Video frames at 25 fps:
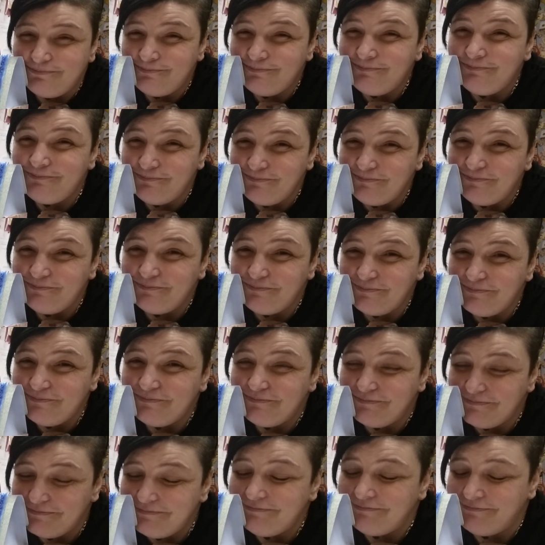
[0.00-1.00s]
hmm
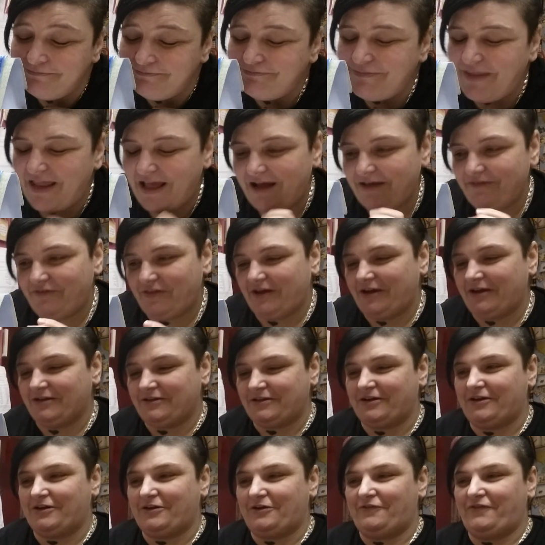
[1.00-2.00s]
mm hmm I think I've
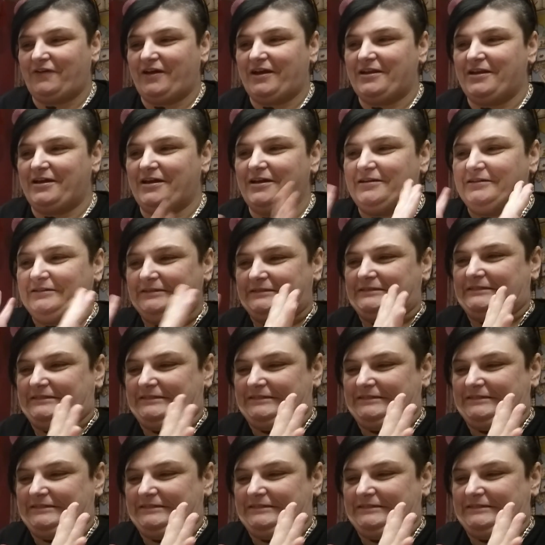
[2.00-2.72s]
done enough hinting